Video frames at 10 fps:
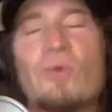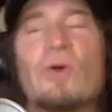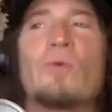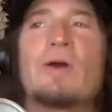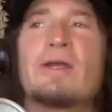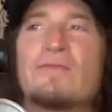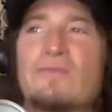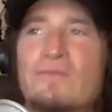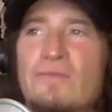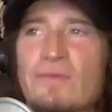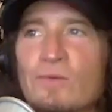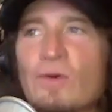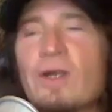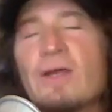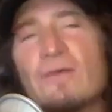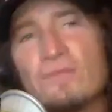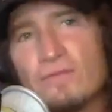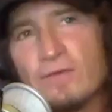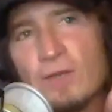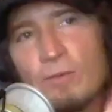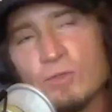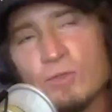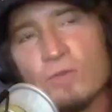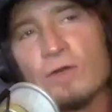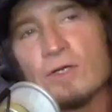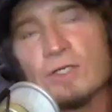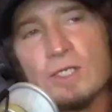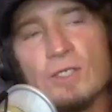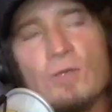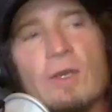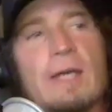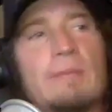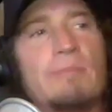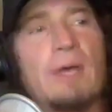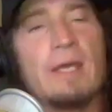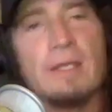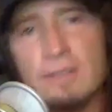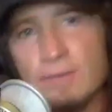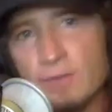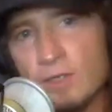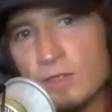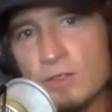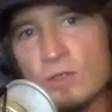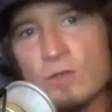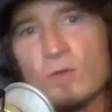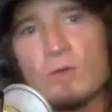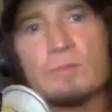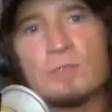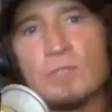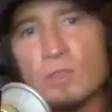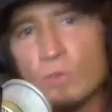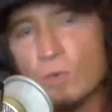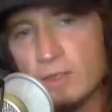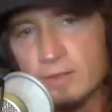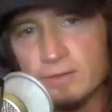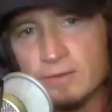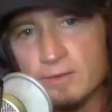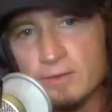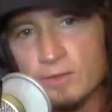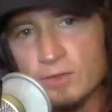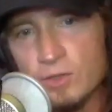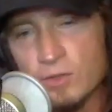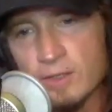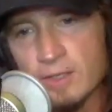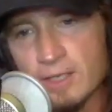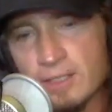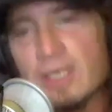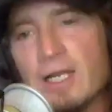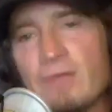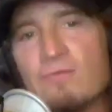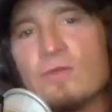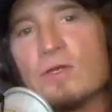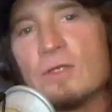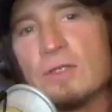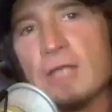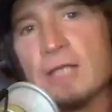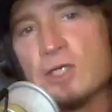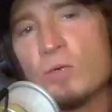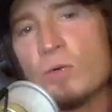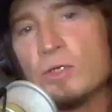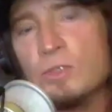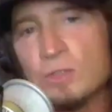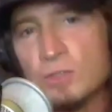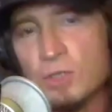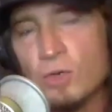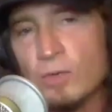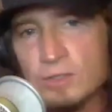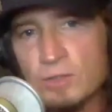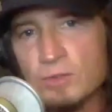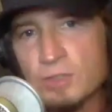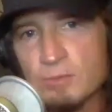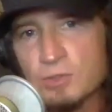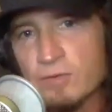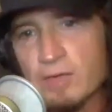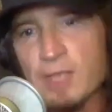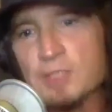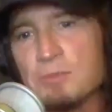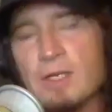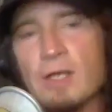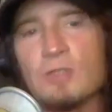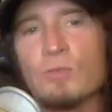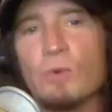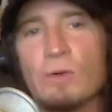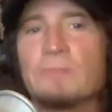what if it was reversed and you had been in your tier 1 unit and then left that tier 1 unit to go into some sort of espionage work?